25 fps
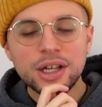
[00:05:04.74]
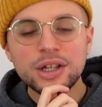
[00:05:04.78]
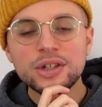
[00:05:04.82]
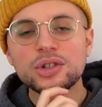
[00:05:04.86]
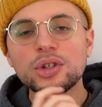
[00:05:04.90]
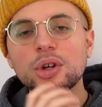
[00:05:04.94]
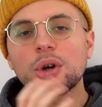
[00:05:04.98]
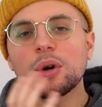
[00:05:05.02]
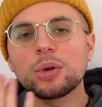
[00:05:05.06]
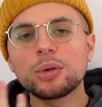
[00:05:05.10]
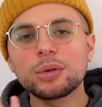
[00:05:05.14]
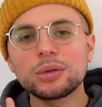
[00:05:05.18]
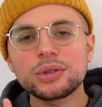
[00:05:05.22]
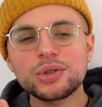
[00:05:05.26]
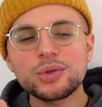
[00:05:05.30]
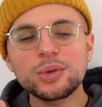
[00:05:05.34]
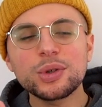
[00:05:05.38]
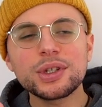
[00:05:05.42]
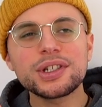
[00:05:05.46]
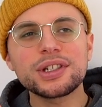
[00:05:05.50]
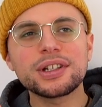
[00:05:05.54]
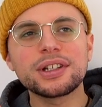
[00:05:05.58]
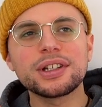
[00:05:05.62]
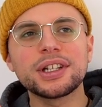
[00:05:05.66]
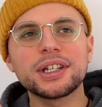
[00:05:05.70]
So
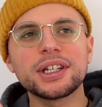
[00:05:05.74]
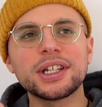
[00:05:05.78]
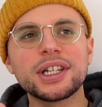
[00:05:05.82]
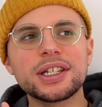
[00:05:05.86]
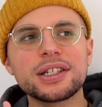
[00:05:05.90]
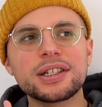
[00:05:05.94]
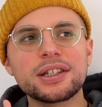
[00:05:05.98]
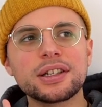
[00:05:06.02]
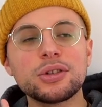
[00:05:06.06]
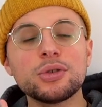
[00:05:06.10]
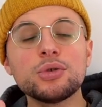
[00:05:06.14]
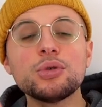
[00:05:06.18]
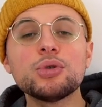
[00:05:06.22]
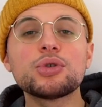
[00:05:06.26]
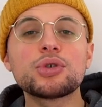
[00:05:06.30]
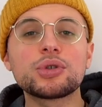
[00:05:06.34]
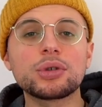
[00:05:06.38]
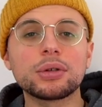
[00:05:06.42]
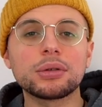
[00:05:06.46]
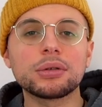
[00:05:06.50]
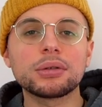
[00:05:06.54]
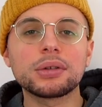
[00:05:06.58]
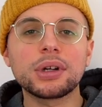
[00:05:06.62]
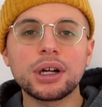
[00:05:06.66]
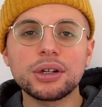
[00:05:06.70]
Switzerland is a
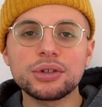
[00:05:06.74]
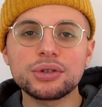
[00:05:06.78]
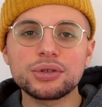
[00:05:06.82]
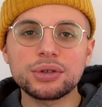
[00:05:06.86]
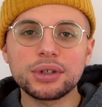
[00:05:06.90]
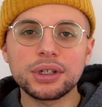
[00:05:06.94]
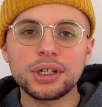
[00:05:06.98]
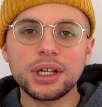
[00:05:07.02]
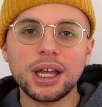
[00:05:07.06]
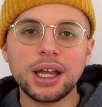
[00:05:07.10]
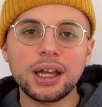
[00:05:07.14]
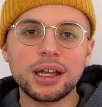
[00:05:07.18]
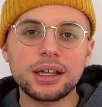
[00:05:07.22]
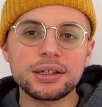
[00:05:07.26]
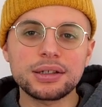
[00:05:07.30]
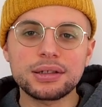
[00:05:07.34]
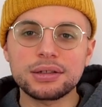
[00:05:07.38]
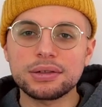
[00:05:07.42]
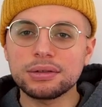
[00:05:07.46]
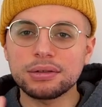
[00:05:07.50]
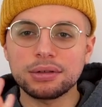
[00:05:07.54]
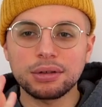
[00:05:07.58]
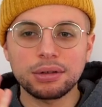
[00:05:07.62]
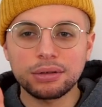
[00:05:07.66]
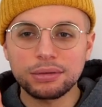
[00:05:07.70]
neutral country,
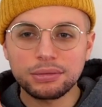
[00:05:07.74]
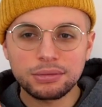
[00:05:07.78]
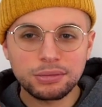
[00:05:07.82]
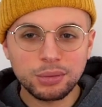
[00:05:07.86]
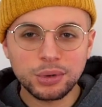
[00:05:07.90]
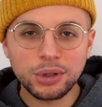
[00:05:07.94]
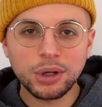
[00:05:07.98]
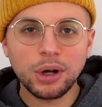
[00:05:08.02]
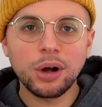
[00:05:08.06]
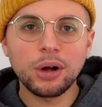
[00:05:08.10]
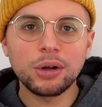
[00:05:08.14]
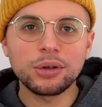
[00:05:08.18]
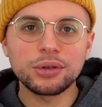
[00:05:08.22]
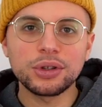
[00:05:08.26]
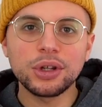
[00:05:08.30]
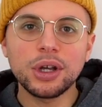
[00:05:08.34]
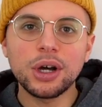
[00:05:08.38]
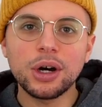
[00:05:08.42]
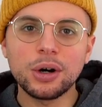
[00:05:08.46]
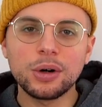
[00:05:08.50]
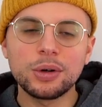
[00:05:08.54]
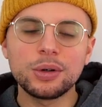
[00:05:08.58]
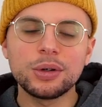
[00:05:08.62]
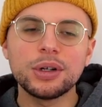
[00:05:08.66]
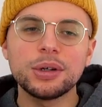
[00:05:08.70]
as you know, we all
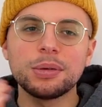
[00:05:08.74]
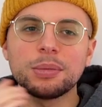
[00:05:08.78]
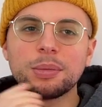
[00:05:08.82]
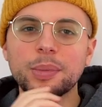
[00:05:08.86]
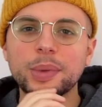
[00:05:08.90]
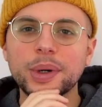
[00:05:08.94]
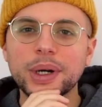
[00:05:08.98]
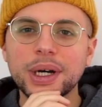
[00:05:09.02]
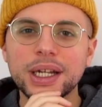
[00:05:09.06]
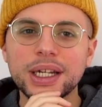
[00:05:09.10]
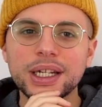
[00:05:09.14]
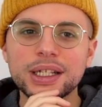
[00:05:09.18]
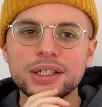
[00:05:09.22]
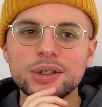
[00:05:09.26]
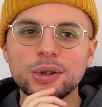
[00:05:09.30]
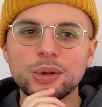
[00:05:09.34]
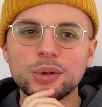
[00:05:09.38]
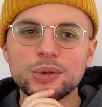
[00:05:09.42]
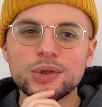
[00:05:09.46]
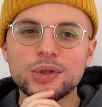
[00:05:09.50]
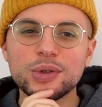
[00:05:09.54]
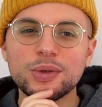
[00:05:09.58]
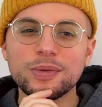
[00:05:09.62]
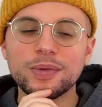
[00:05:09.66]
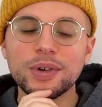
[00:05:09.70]
know, but it's
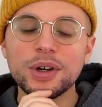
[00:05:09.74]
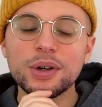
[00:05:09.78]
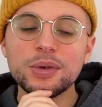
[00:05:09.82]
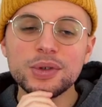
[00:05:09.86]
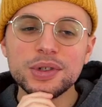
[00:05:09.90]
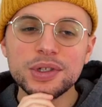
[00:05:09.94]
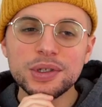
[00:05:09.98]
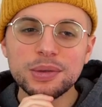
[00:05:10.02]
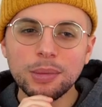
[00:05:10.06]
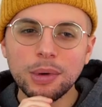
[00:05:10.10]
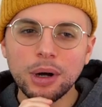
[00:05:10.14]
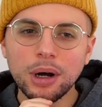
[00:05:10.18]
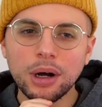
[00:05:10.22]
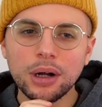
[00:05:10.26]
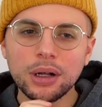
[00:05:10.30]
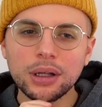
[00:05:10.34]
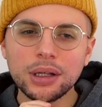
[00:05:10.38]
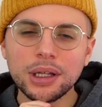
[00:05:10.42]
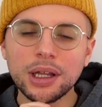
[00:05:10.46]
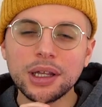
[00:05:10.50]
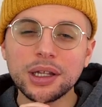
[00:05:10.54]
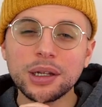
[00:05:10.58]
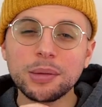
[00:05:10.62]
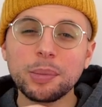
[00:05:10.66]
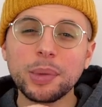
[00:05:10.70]
also very small
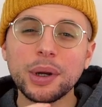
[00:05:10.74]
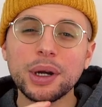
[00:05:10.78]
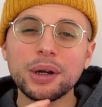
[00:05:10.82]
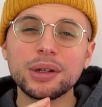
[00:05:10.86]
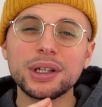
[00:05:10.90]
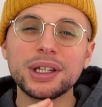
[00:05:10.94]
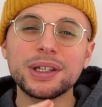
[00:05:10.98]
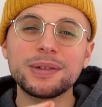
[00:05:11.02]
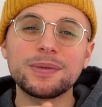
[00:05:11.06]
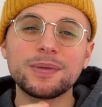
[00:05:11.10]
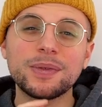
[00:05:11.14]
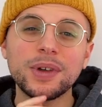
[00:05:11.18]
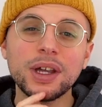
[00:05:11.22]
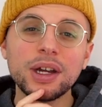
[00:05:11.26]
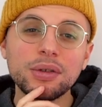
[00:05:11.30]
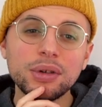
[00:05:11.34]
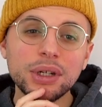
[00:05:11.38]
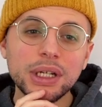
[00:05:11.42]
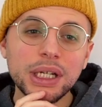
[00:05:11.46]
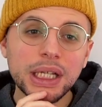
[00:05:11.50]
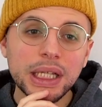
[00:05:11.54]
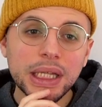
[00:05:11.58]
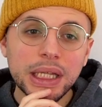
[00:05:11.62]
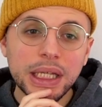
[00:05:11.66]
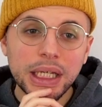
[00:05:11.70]
and apparently very
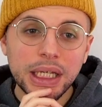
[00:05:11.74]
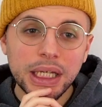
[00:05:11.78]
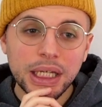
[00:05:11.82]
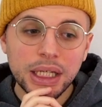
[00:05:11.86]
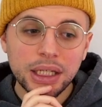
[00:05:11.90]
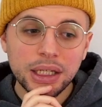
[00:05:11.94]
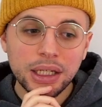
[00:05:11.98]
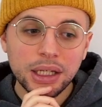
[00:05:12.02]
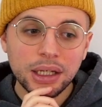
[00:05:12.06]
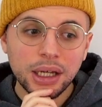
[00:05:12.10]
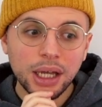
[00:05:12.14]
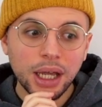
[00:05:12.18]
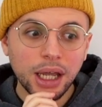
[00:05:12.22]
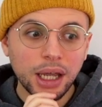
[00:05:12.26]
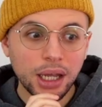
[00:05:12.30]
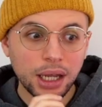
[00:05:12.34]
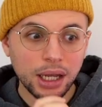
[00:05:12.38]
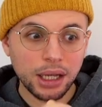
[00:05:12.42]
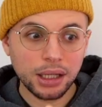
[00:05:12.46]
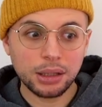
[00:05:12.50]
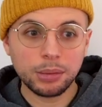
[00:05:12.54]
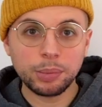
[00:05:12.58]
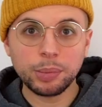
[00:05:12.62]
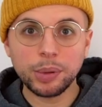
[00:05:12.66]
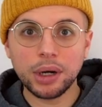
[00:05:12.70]
clean
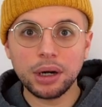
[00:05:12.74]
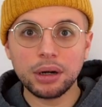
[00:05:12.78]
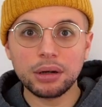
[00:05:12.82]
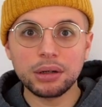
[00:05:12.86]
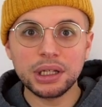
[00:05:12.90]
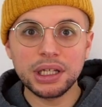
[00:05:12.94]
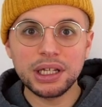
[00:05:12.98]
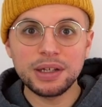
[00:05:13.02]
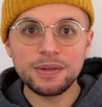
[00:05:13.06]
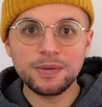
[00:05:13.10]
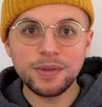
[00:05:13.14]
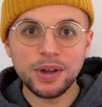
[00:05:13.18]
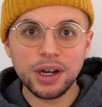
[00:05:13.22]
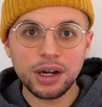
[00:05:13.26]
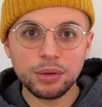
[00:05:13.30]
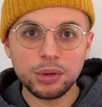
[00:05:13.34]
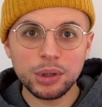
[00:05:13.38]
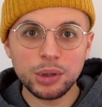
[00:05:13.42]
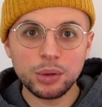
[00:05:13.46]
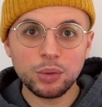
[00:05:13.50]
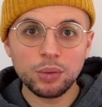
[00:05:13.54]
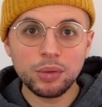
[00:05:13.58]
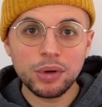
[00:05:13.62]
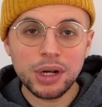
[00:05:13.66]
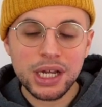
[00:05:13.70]
and apparently
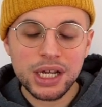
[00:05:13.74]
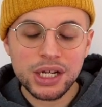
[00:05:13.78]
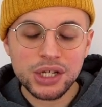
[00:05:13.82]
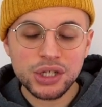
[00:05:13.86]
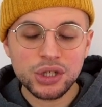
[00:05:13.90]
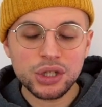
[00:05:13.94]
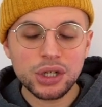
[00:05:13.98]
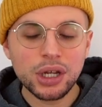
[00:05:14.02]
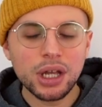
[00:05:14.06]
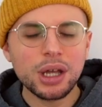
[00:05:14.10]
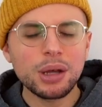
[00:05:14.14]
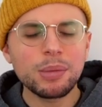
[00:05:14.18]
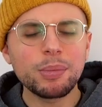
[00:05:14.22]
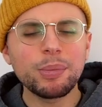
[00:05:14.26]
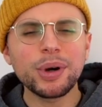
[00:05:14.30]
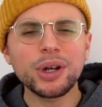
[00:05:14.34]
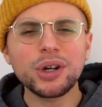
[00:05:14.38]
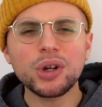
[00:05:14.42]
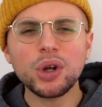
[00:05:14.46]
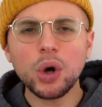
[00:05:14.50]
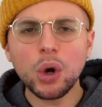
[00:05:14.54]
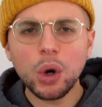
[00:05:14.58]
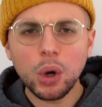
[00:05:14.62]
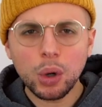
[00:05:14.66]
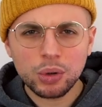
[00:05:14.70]
very rich,
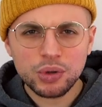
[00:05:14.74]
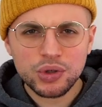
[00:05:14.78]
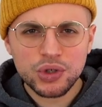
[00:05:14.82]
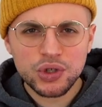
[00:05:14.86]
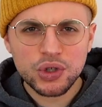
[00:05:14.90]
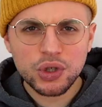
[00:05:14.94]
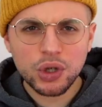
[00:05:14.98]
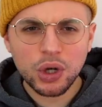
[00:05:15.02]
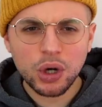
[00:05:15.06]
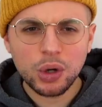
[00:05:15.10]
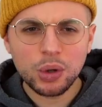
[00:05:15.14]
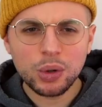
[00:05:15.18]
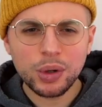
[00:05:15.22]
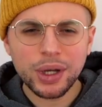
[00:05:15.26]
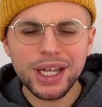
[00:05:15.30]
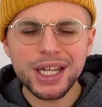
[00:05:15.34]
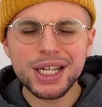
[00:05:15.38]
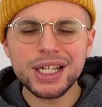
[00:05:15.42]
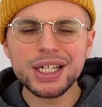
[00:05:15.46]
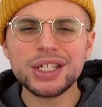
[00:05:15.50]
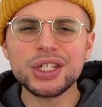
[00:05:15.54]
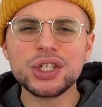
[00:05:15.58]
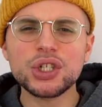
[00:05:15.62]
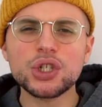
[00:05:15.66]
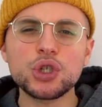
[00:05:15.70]
but also
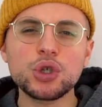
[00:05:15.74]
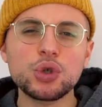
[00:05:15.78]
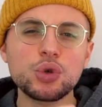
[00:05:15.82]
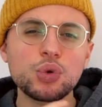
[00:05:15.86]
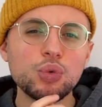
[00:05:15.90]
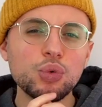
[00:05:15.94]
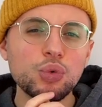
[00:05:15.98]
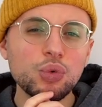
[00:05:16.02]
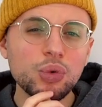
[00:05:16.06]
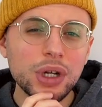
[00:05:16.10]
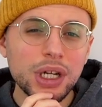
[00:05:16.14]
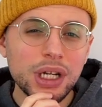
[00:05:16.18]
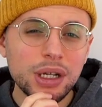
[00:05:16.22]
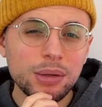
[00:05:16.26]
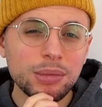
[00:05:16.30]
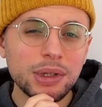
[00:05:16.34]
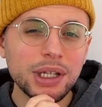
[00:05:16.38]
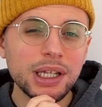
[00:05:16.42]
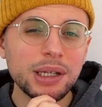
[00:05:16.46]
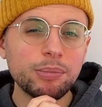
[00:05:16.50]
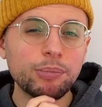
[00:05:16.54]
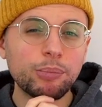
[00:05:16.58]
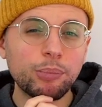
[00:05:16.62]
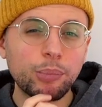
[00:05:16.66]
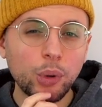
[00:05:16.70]

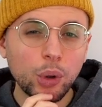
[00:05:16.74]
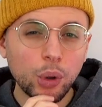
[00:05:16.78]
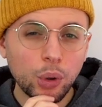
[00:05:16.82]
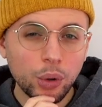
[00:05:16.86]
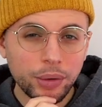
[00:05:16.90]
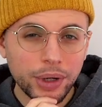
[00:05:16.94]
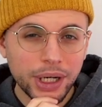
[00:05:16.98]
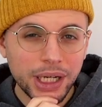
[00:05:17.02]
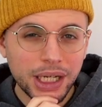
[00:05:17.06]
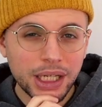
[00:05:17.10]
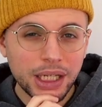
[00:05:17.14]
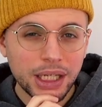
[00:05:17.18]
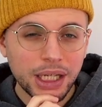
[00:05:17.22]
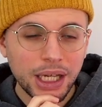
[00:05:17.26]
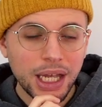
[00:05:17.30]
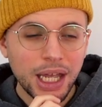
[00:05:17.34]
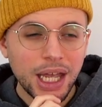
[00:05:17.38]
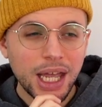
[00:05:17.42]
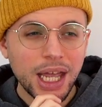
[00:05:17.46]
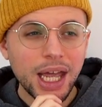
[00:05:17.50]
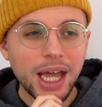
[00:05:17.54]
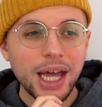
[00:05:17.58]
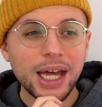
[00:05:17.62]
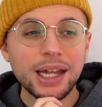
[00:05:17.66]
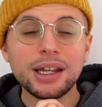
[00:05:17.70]
extremely boring.
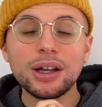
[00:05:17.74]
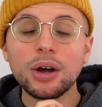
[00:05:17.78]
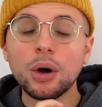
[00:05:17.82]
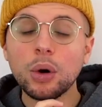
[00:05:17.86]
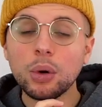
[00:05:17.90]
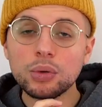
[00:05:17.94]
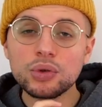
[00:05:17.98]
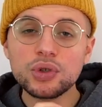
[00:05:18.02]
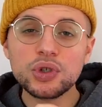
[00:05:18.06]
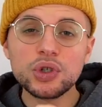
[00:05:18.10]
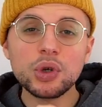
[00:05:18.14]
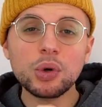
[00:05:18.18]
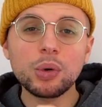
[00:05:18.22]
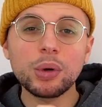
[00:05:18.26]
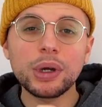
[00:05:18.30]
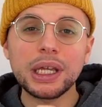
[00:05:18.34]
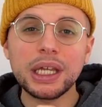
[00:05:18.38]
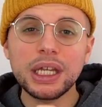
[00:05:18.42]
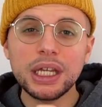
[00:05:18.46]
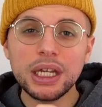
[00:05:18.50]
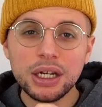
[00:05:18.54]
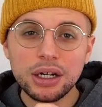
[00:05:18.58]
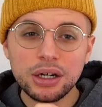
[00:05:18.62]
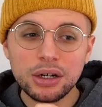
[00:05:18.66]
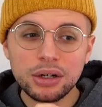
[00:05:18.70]
And I also
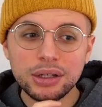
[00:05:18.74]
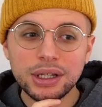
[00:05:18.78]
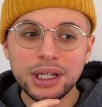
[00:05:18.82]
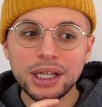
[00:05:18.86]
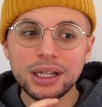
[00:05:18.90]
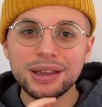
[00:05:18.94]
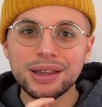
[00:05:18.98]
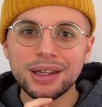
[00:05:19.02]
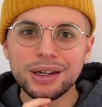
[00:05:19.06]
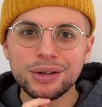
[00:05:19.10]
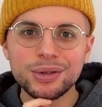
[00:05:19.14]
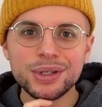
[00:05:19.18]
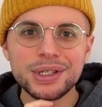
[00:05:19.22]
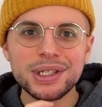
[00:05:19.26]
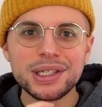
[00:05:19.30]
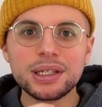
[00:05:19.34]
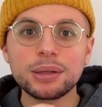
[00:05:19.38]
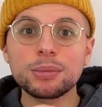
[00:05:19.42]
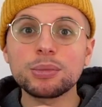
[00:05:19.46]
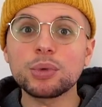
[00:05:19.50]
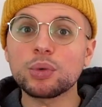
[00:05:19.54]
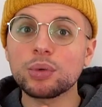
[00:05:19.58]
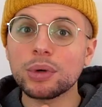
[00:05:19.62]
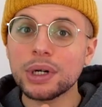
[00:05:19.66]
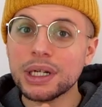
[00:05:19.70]
hear that there is
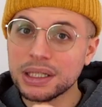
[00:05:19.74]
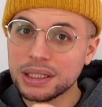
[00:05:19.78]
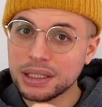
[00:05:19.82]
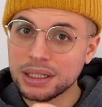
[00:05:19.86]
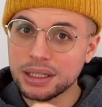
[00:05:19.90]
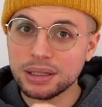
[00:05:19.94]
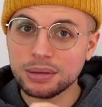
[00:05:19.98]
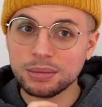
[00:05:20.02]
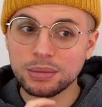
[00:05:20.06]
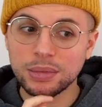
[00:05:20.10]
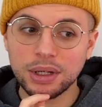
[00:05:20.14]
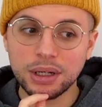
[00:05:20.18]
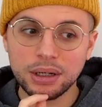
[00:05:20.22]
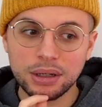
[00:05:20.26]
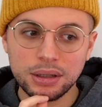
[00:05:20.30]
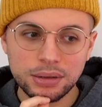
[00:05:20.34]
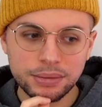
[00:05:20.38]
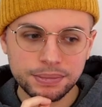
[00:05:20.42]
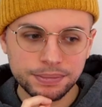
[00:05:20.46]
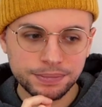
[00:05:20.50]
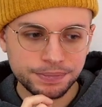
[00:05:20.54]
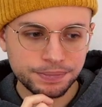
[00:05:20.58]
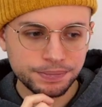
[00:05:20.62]
some racism there.